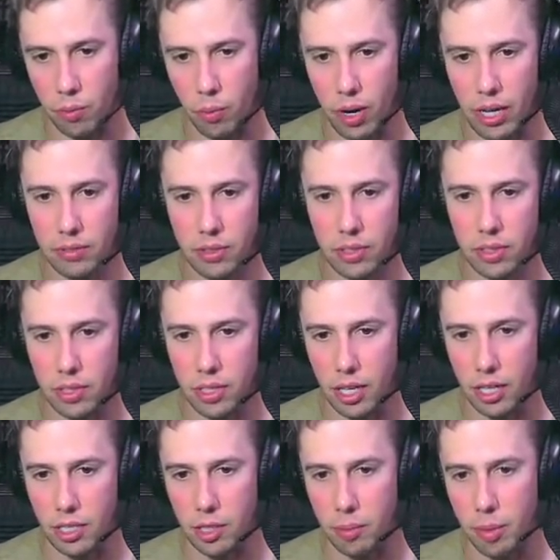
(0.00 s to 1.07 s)
waves yeah
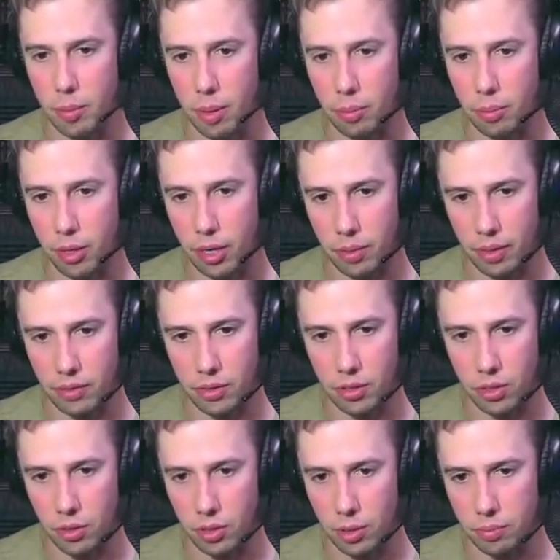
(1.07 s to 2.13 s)
it's gonna be my brain waves
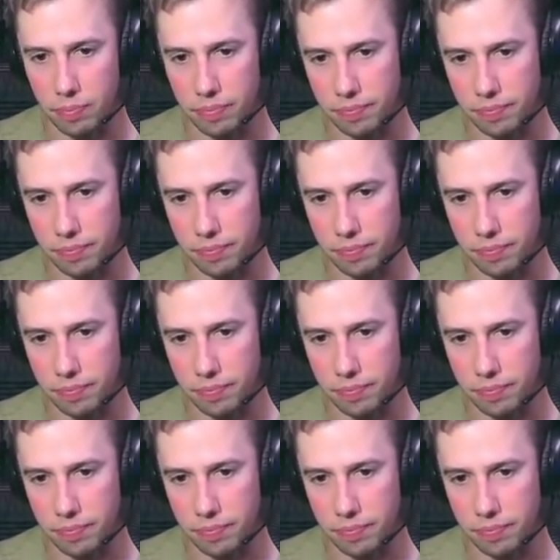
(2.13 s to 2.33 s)
totally